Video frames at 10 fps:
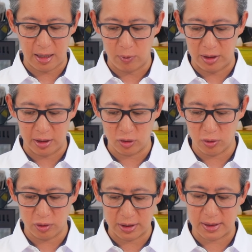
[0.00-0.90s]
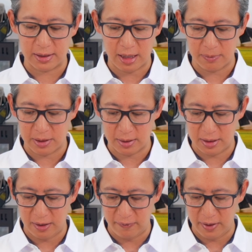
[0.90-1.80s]
want to control just the Samsung
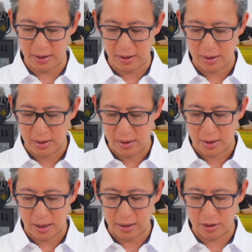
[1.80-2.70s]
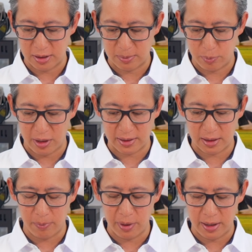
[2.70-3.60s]
TV. I can just press
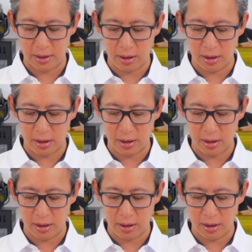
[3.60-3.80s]
the button